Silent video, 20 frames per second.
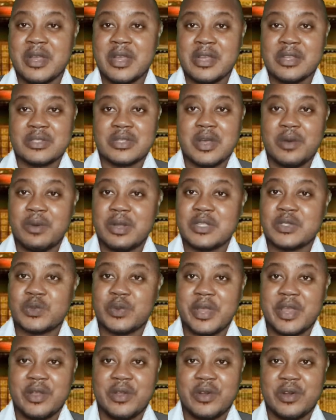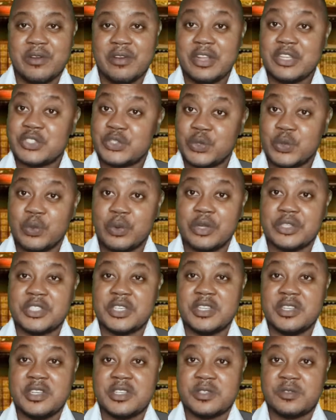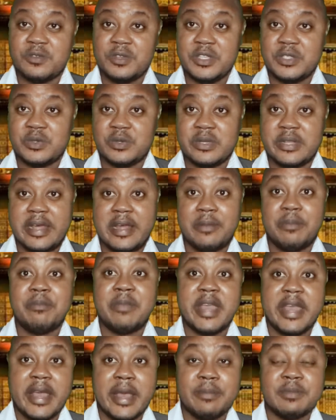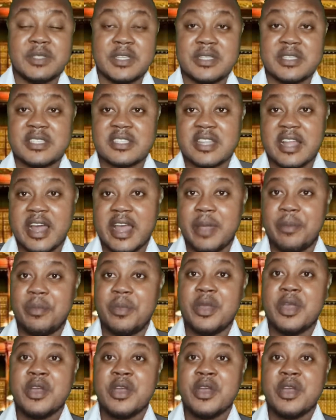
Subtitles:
So I want to encourage you watching this video that perhaps it's time